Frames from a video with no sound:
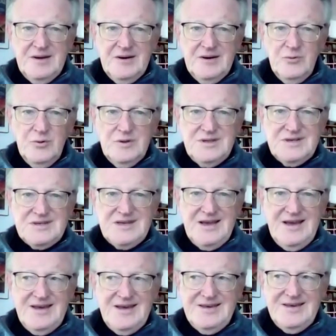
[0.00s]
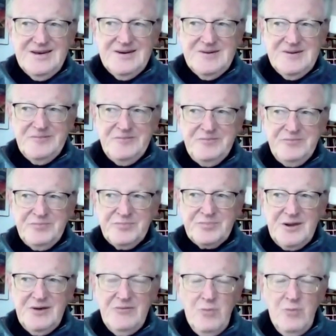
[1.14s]
would say. Um,
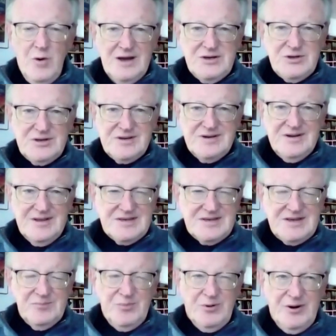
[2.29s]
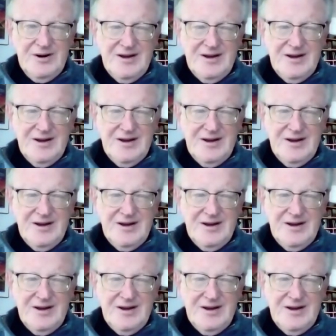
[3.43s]
of Washington at some point.